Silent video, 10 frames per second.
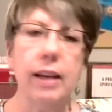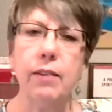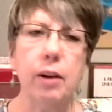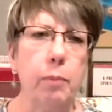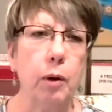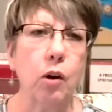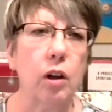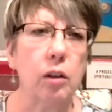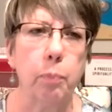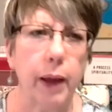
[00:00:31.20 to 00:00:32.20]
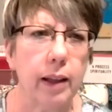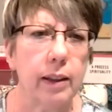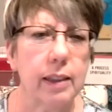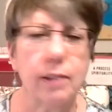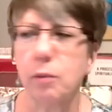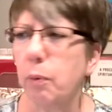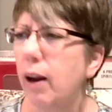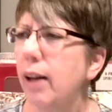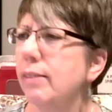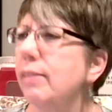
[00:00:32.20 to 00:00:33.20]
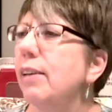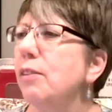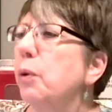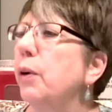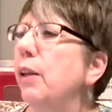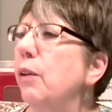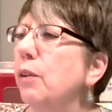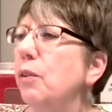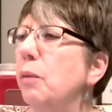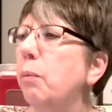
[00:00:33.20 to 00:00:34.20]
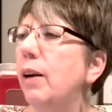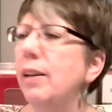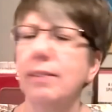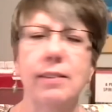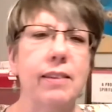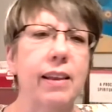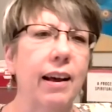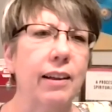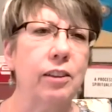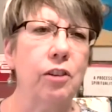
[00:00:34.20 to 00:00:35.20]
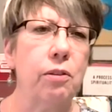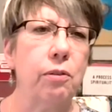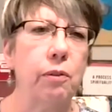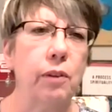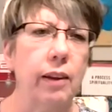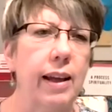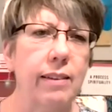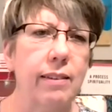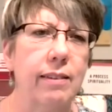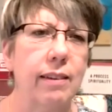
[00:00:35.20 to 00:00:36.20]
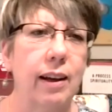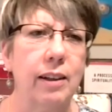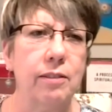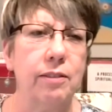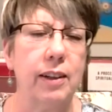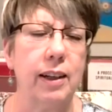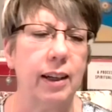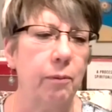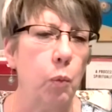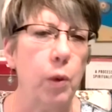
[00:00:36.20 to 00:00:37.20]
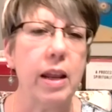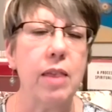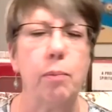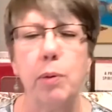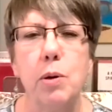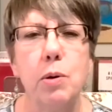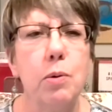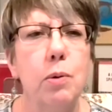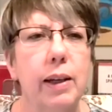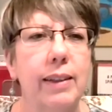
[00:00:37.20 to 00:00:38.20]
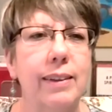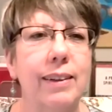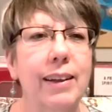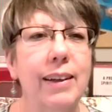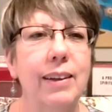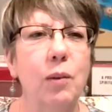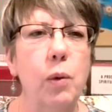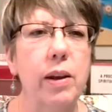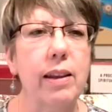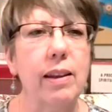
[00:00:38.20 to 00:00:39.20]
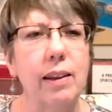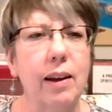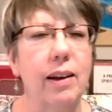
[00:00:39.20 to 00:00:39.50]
even a book called Piglet's Process, where he looks at process theology through the lens of Winnie the Pooh and Winnie